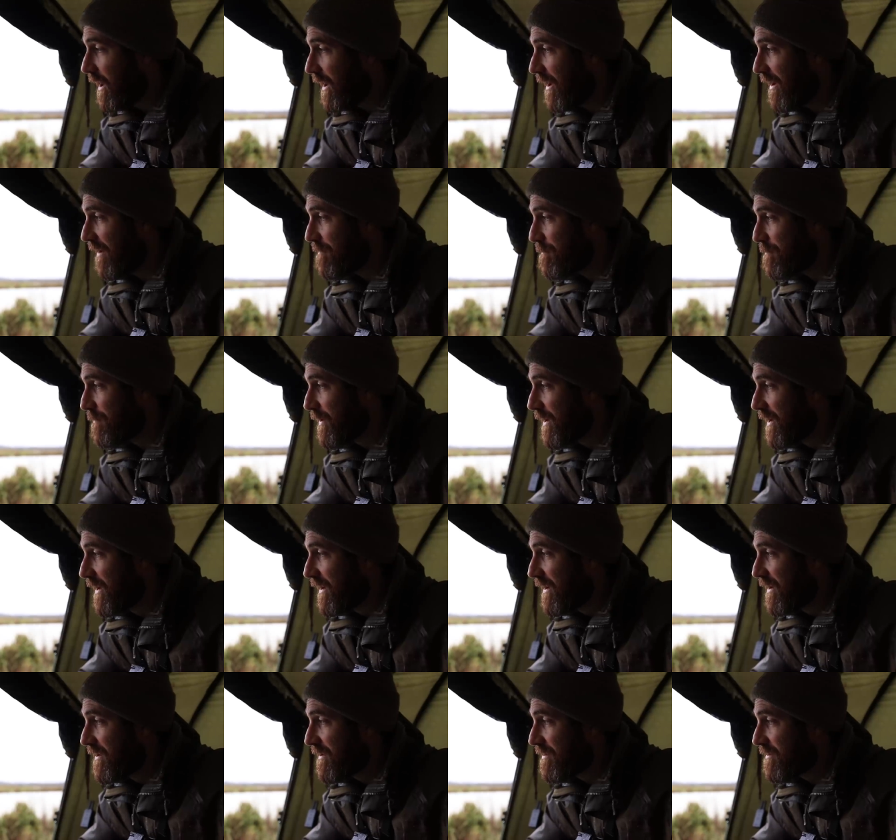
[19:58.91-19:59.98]
Um,
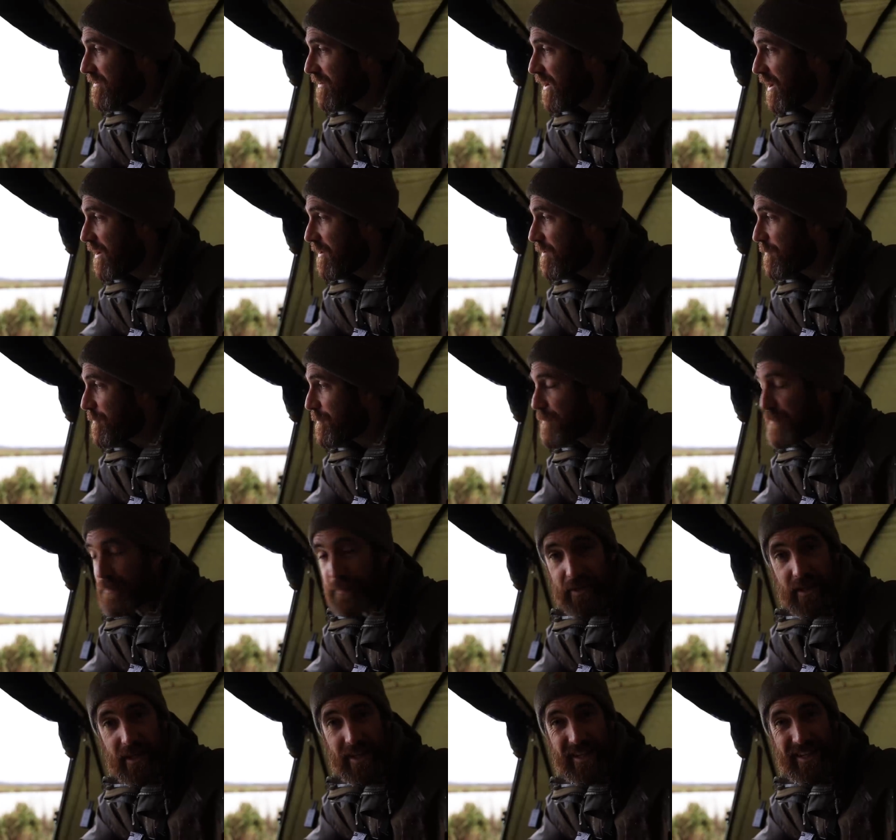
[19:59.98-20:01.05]
so,
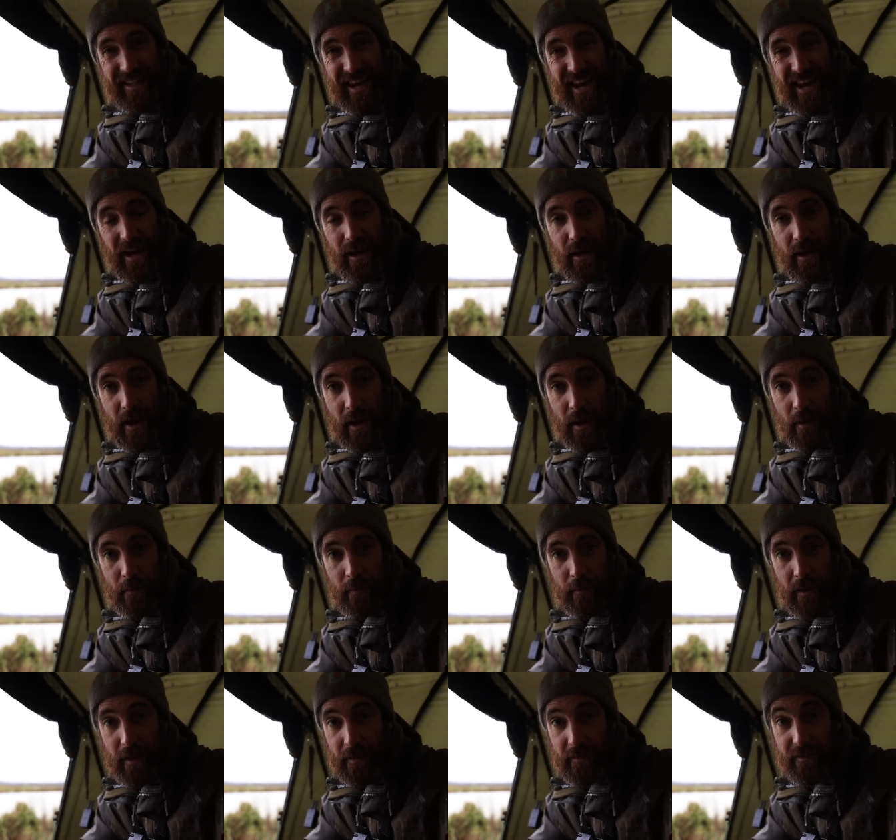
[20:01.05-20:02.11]
yeah,
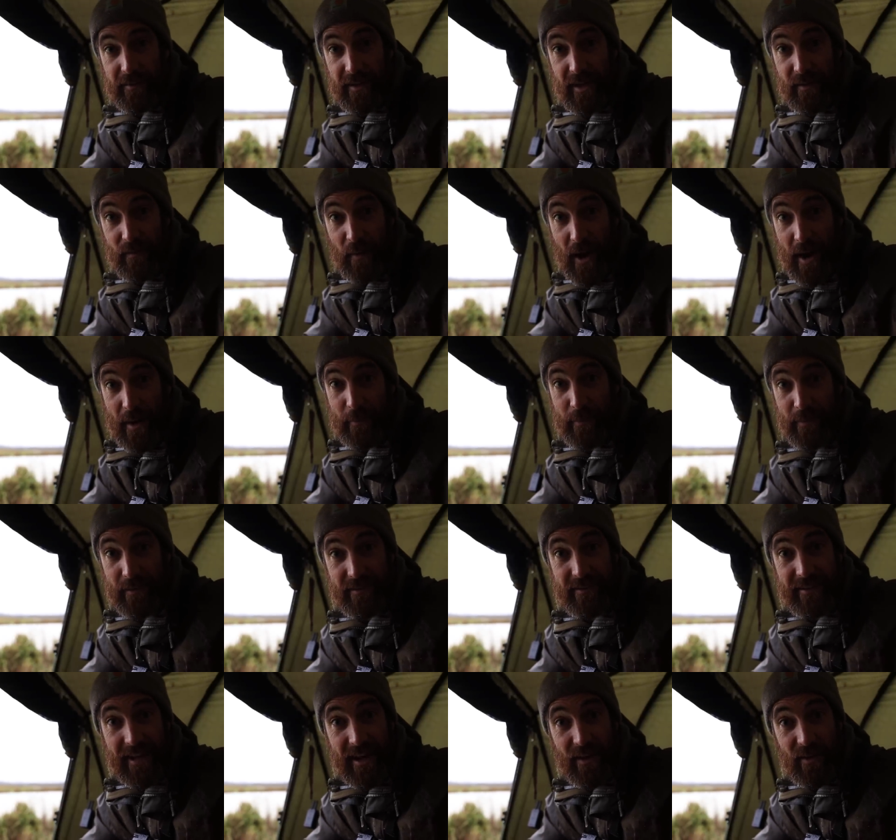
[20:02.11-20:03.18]
I'll I'll see what happens,
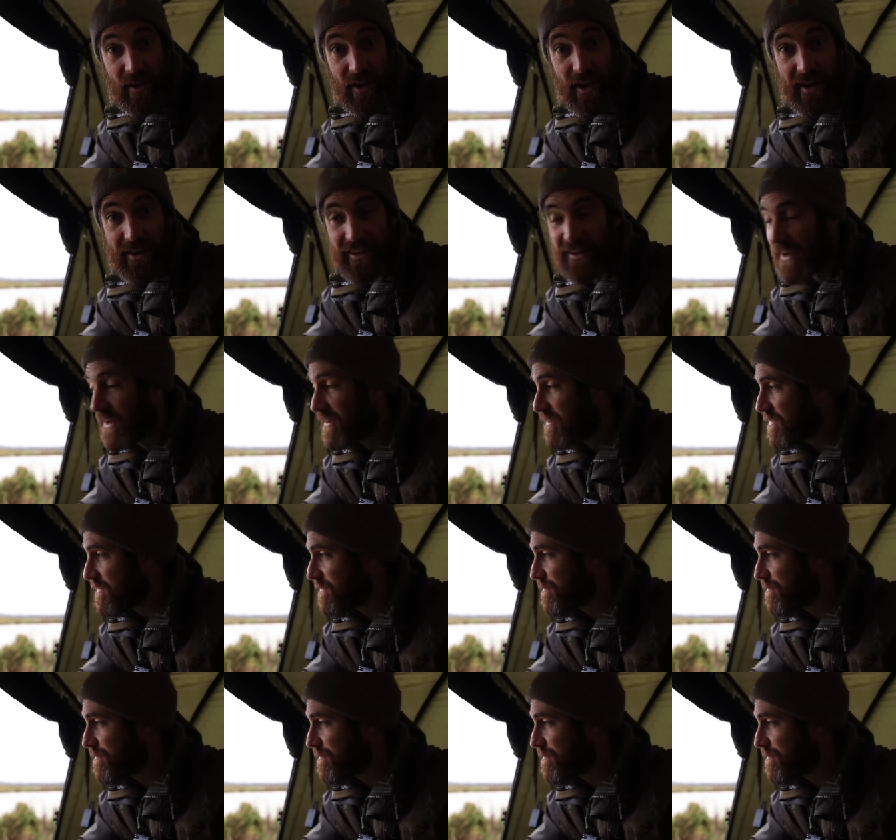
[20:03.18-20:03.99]
see how the night goes,